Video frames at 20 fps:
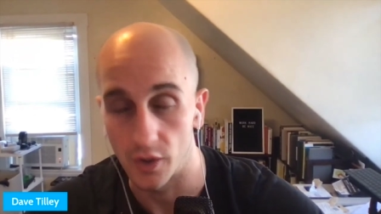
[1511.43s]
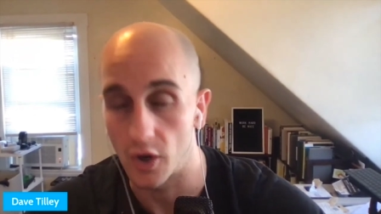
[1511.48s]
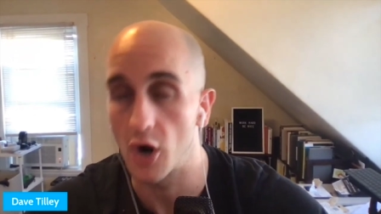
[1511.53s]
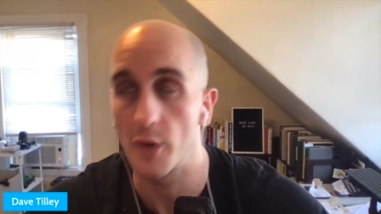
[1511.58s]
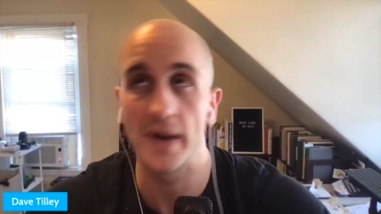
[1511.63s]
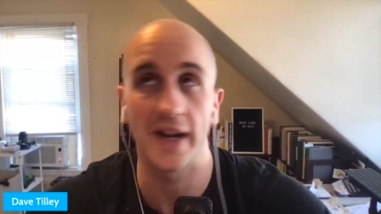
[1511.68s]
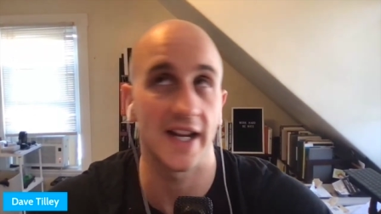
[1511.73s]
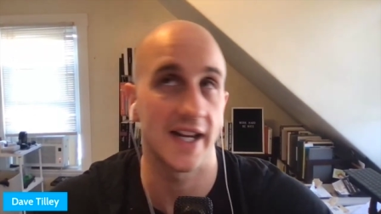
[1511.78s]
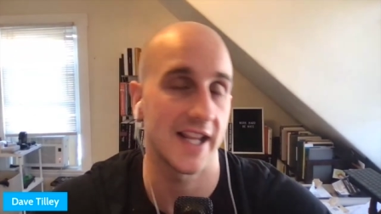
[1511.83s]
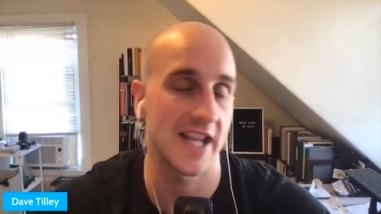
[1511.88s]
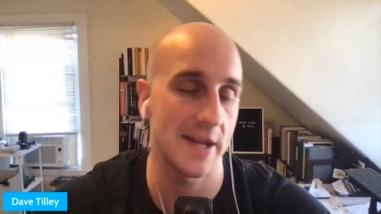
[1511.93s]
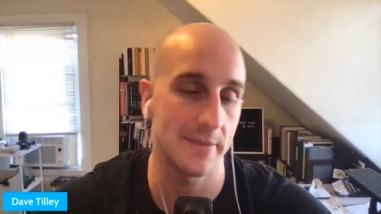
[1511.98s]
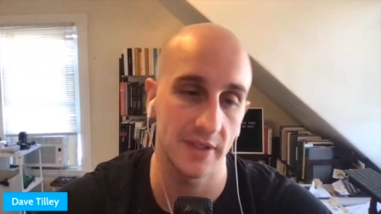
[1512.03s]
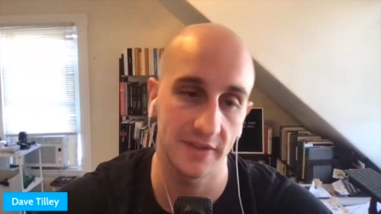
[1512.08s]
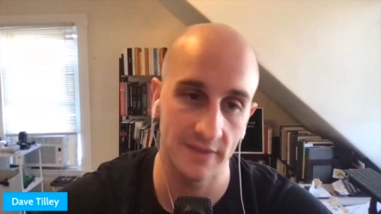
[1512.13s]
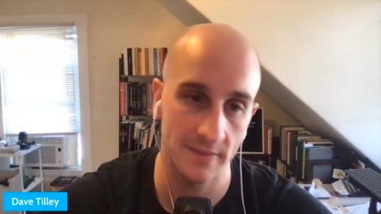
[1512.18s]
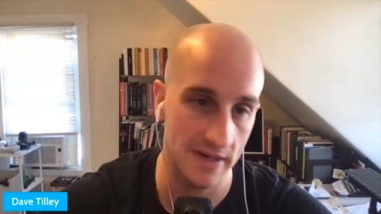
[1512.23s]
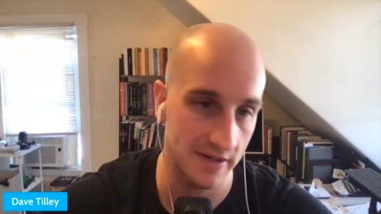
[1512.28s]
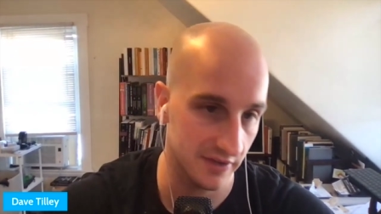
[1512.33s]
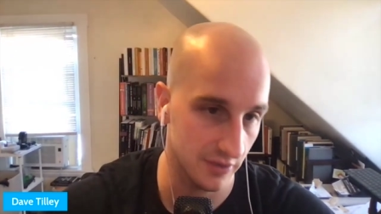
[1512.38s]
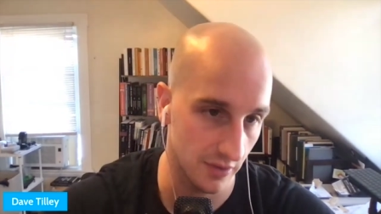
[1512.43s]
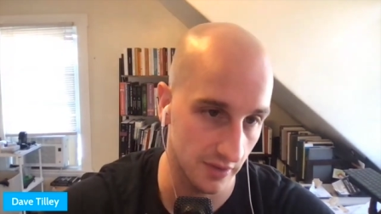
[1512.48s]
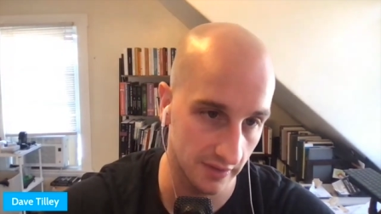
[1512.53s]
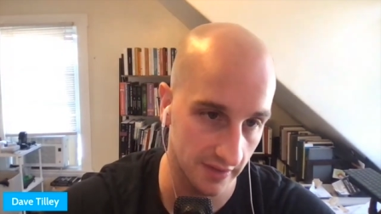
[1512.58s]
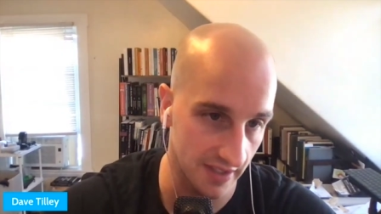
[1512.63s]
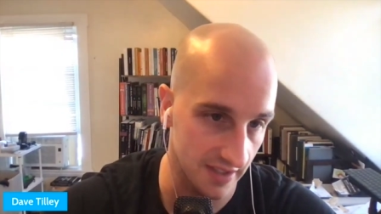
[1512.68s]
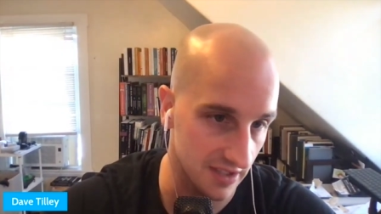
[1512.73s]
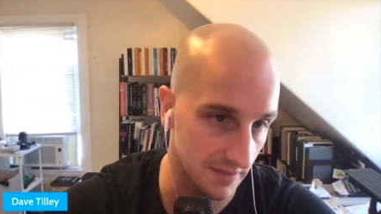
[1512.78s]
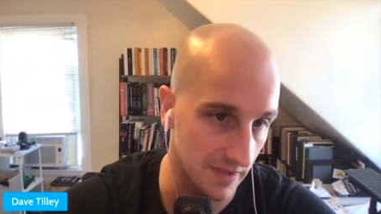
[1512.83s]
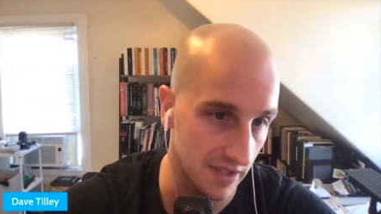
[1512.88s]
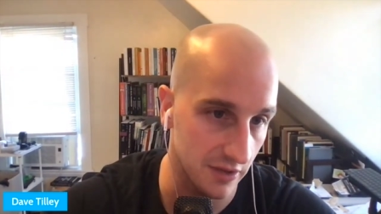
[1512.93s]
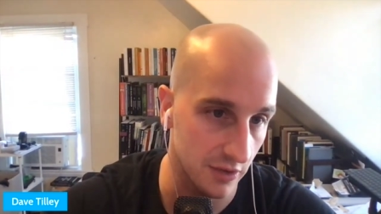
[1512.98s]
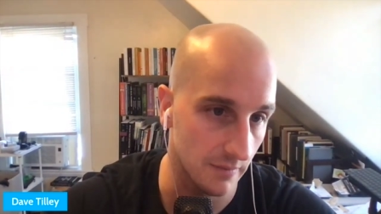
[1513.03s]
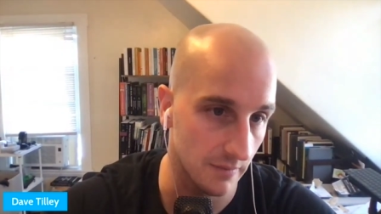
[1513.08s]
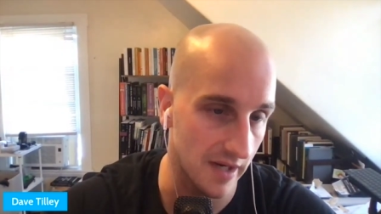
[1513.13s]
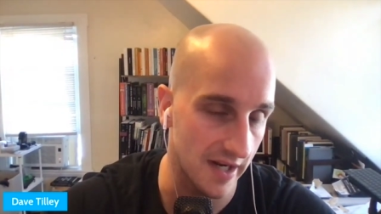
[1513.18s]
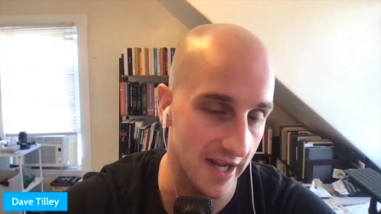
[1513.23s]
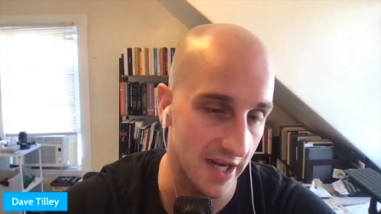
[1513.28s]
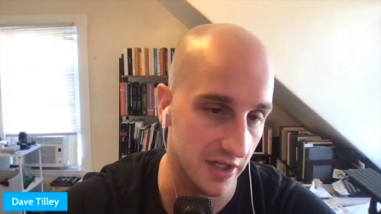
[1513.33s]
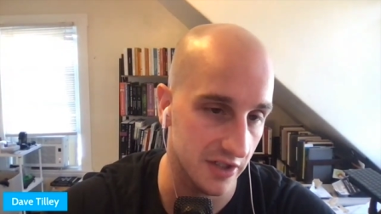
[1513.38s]
Oh my God, I can't believe I'm not doing this. I'm not doing
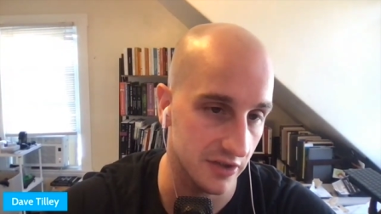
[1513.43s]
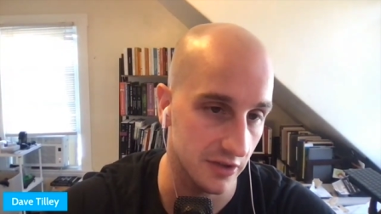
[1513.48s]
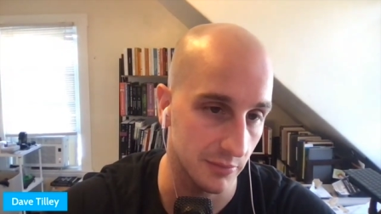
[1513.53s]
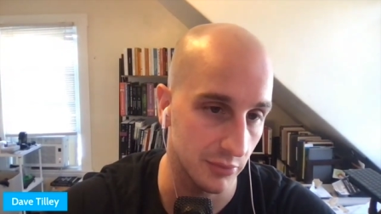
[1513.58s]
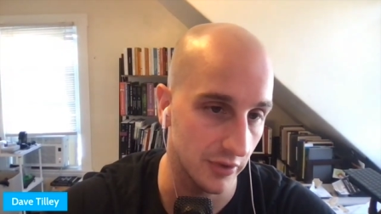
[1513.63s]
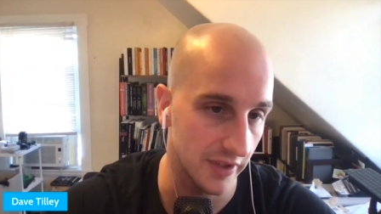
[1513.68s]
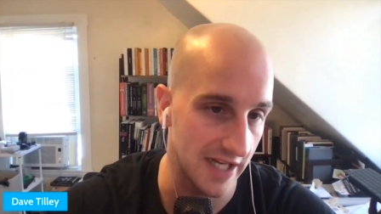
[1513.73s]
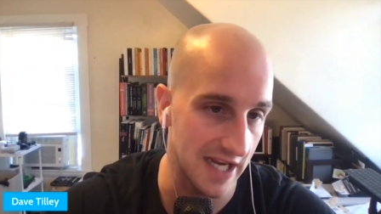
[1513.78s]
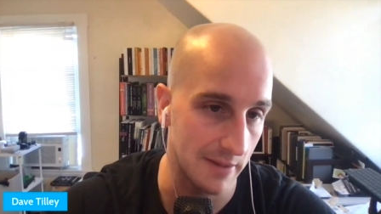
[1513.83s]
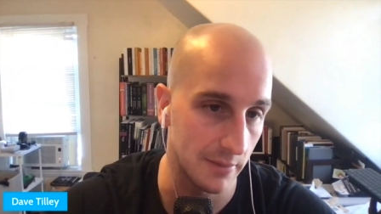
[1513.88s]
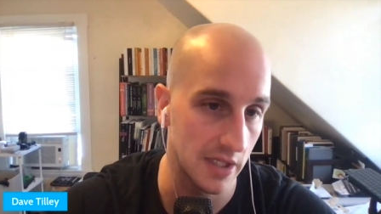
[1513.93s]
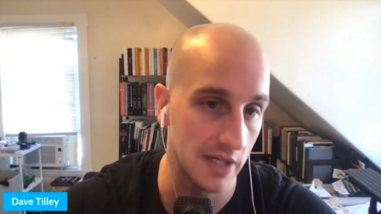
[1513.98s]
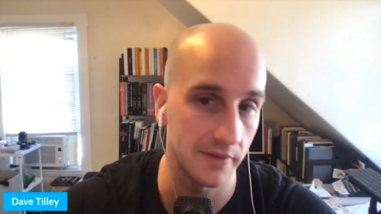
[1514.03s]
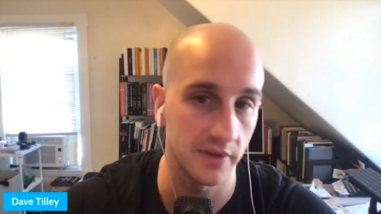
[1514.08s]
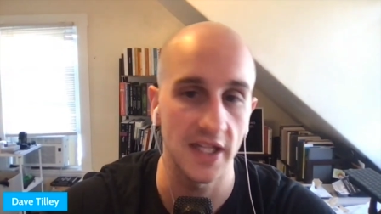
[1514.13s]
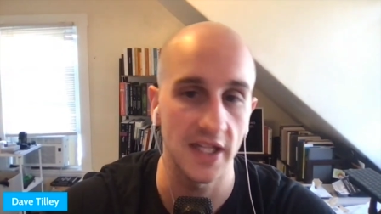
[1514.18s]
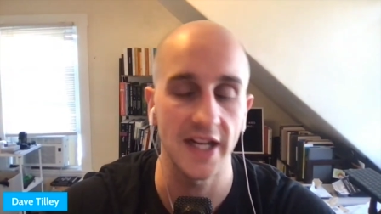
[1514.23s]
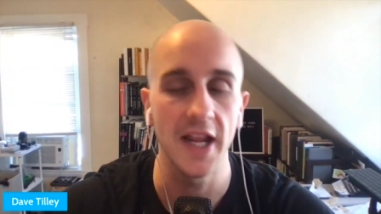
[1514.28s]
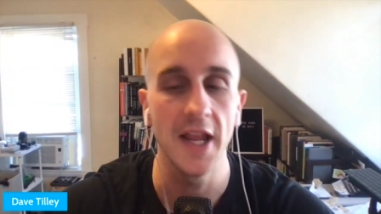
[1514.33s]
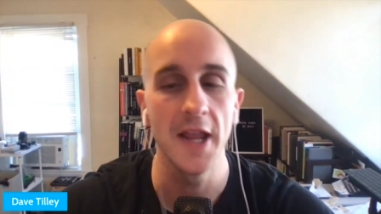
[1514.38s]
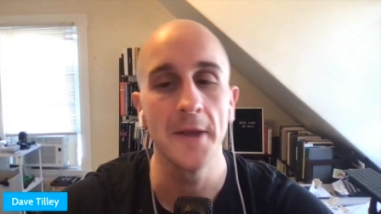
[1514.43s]
my extra prehab, whatever. Like